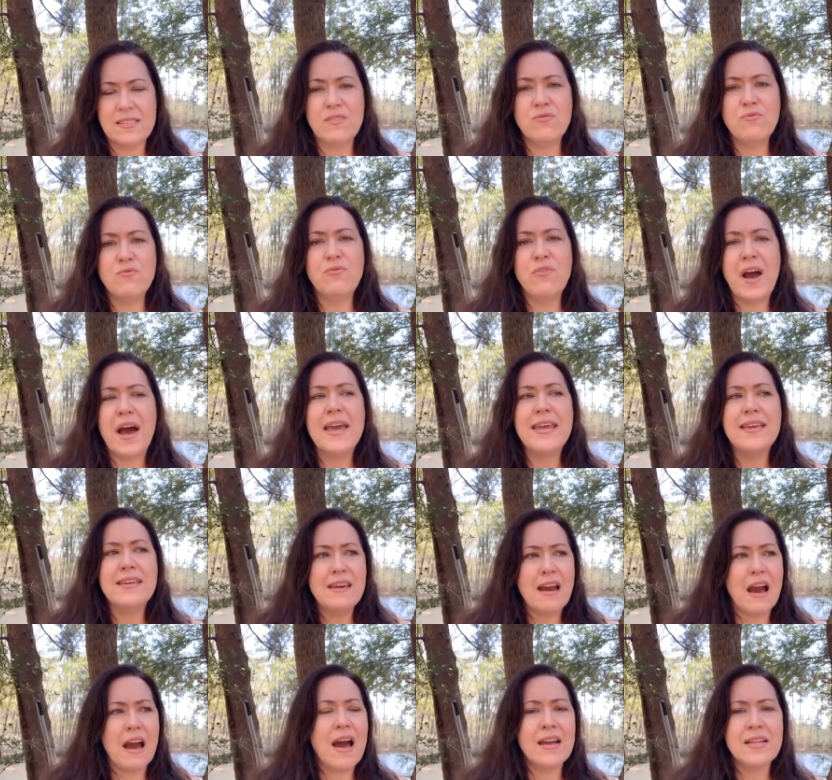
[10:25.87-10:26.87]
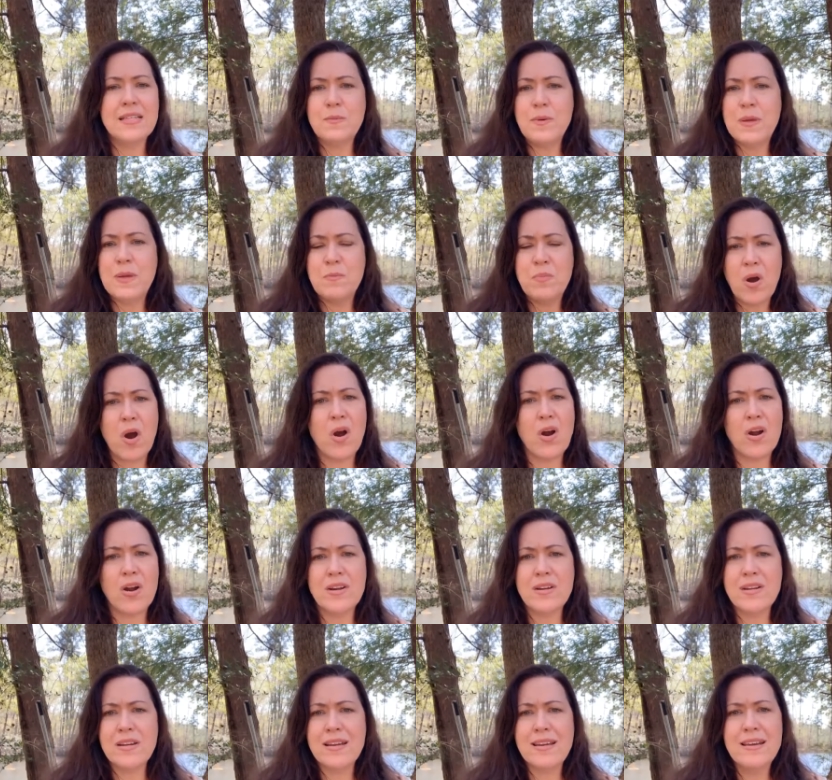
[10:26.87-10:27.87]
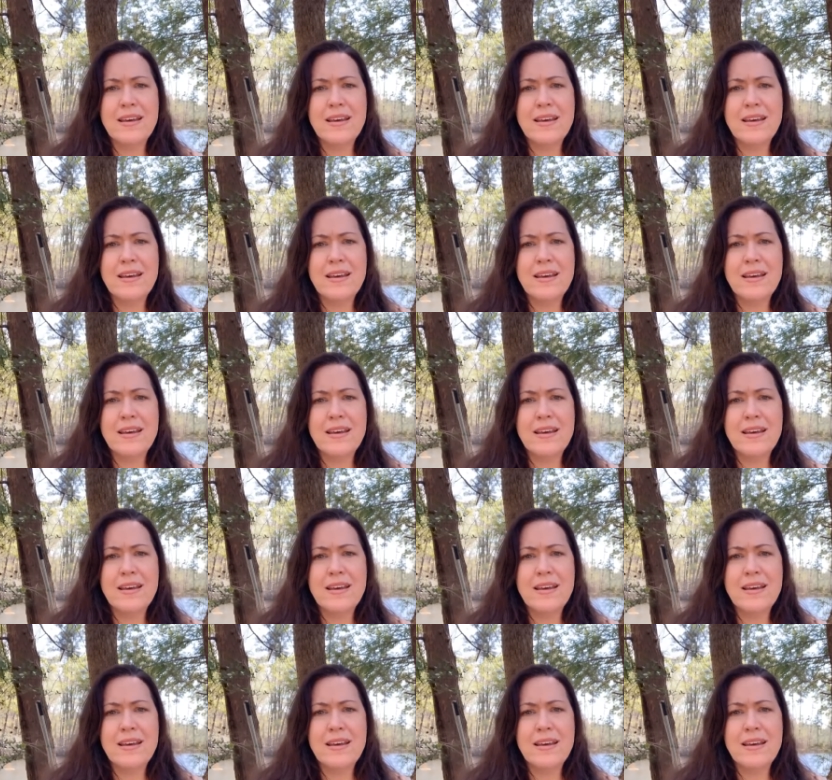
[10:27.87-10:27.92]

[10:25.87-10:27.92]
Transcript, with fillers: Invite God to be part